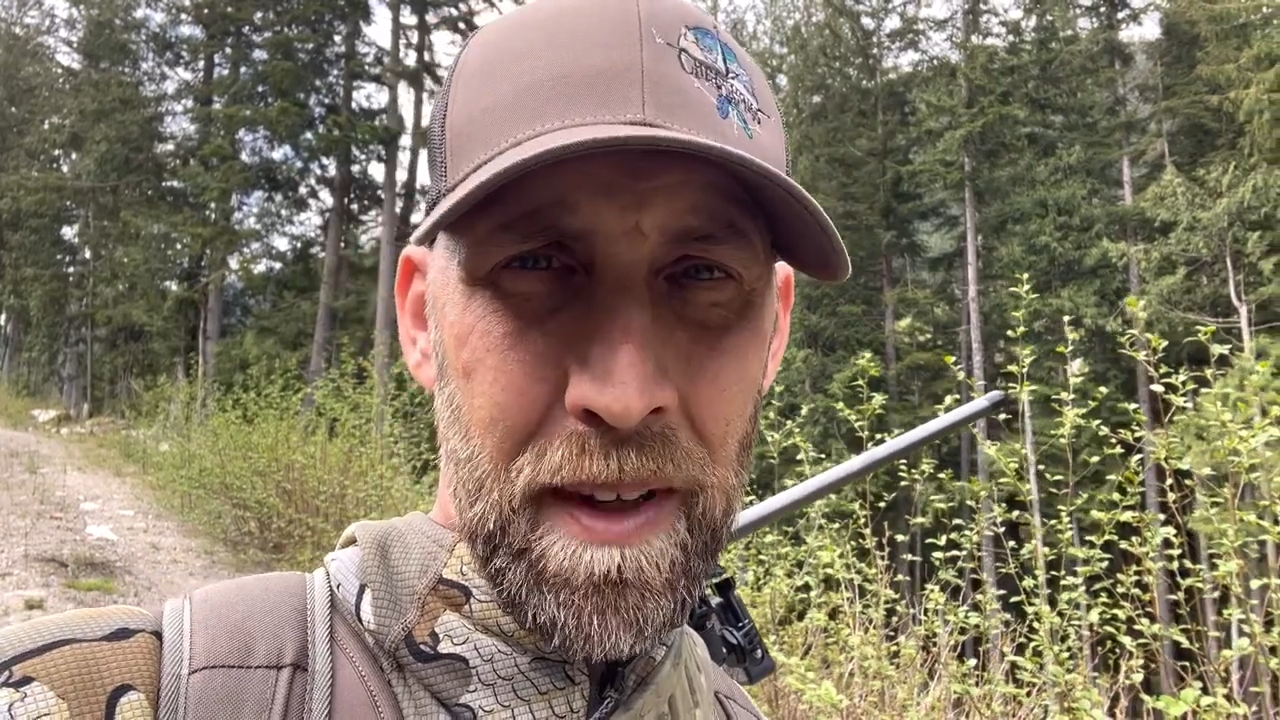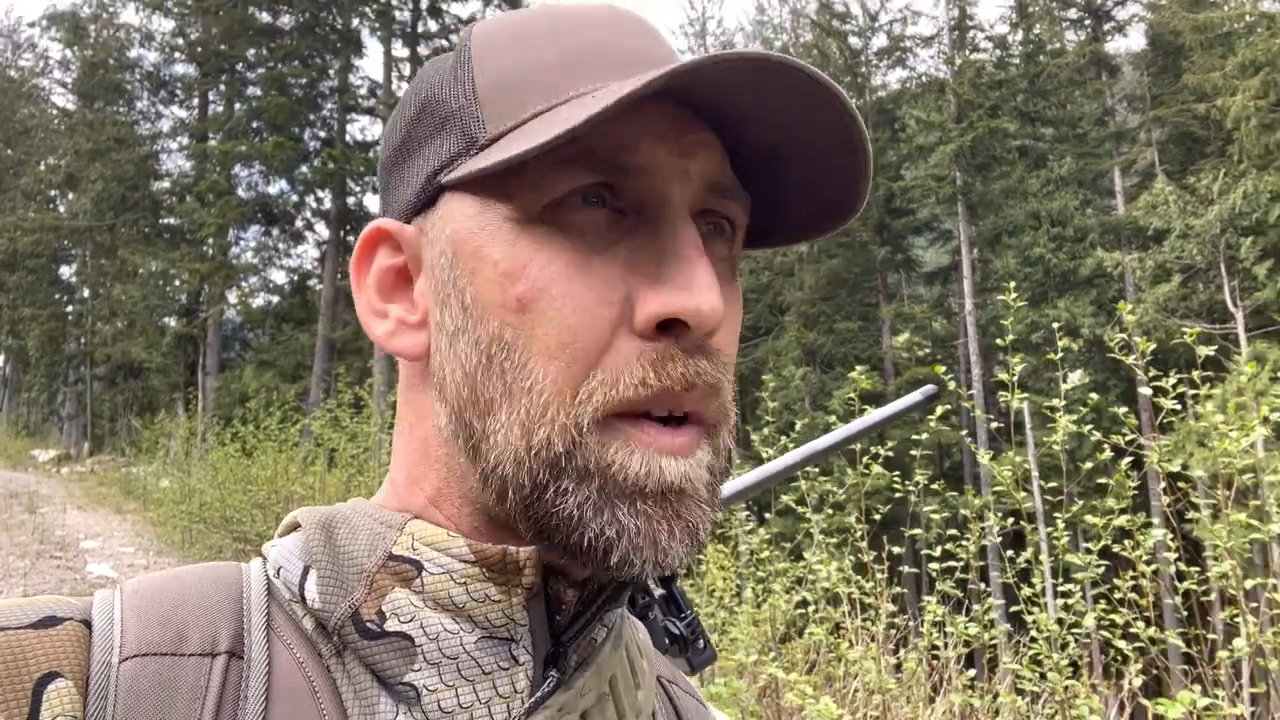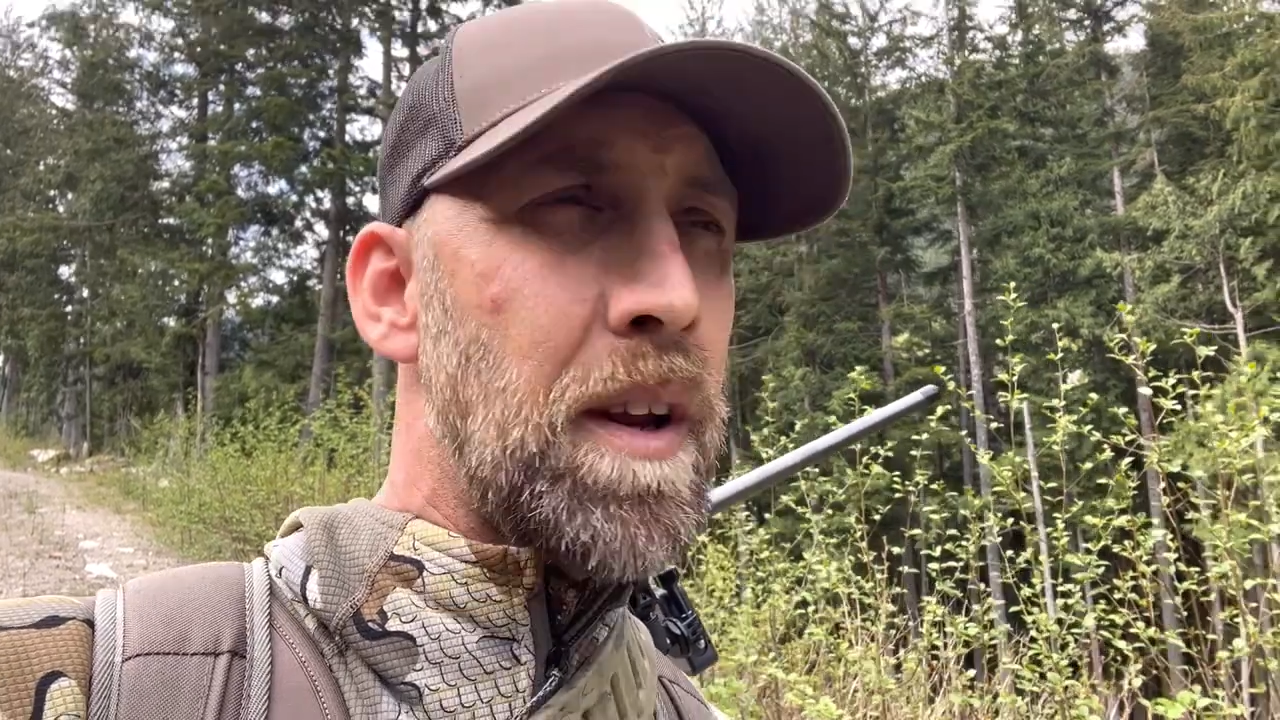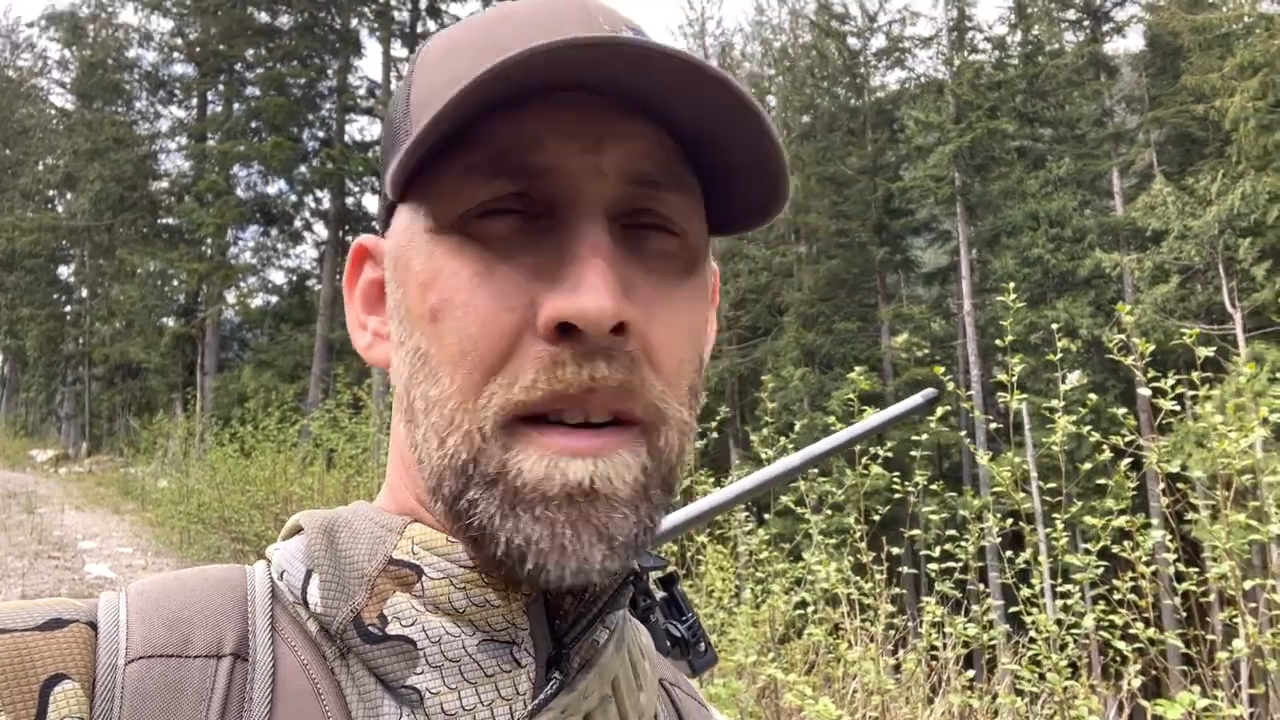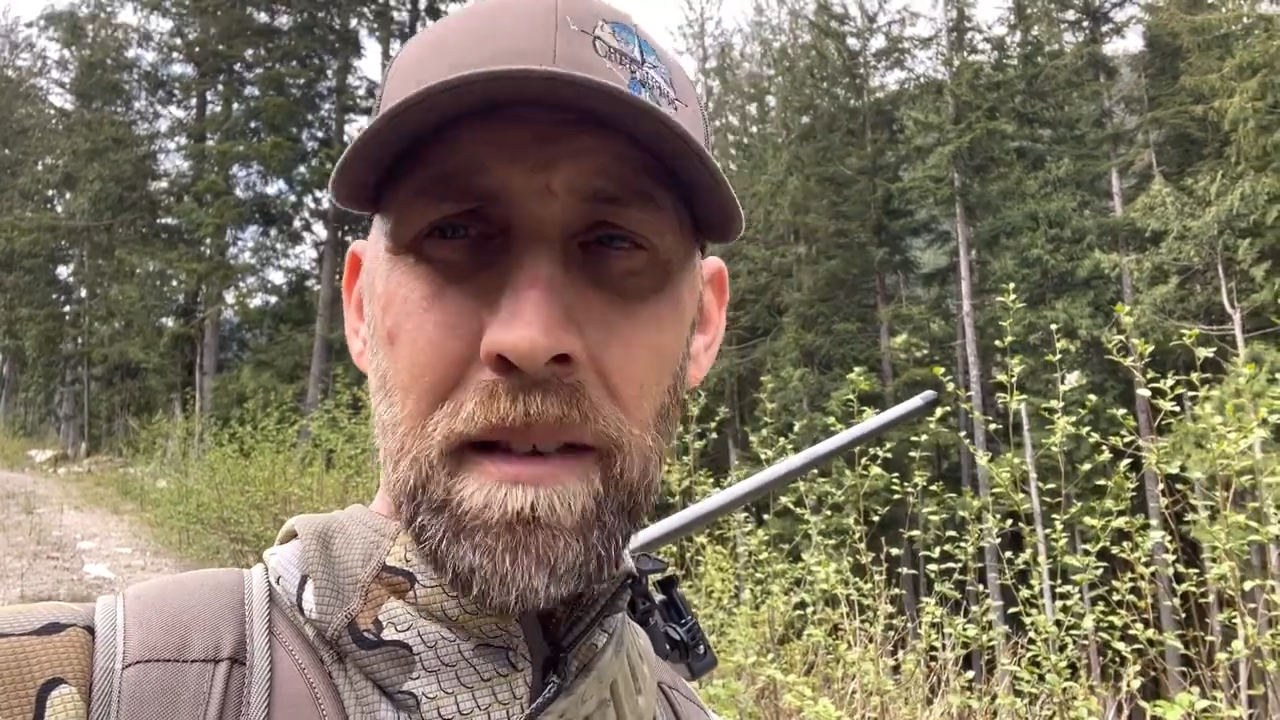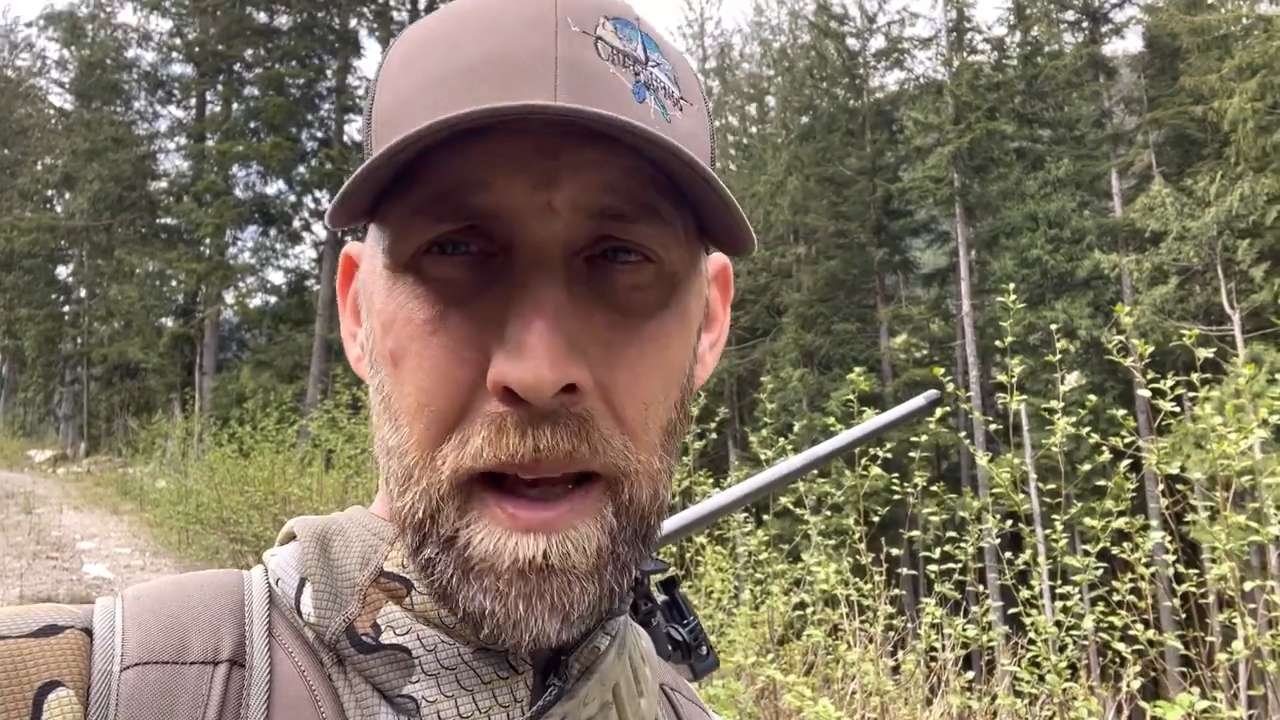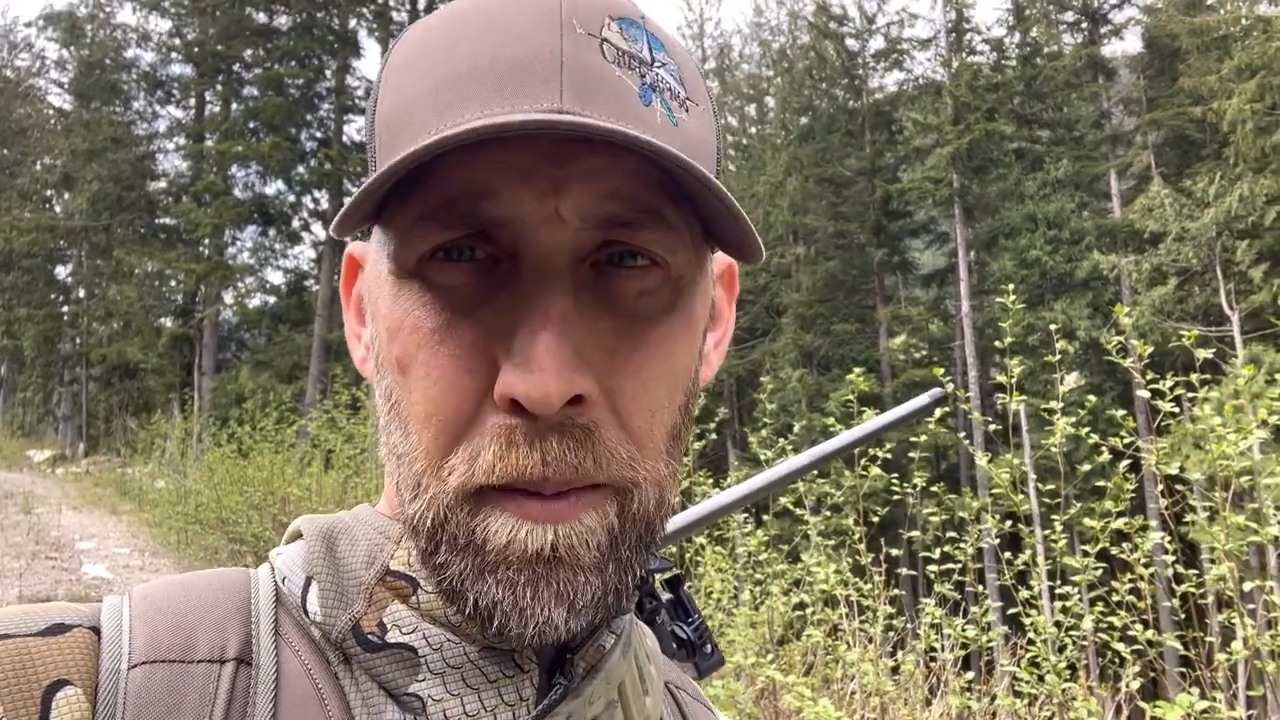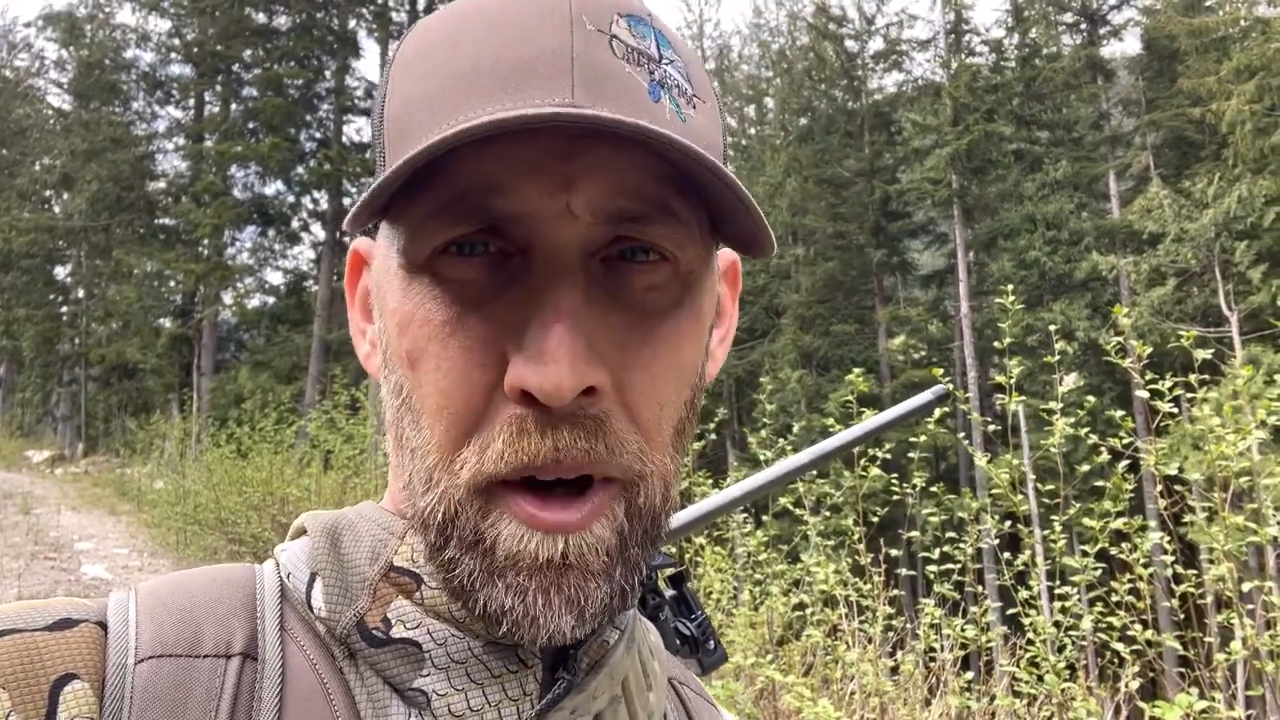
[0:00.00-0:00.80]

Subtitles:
I'm gonna keep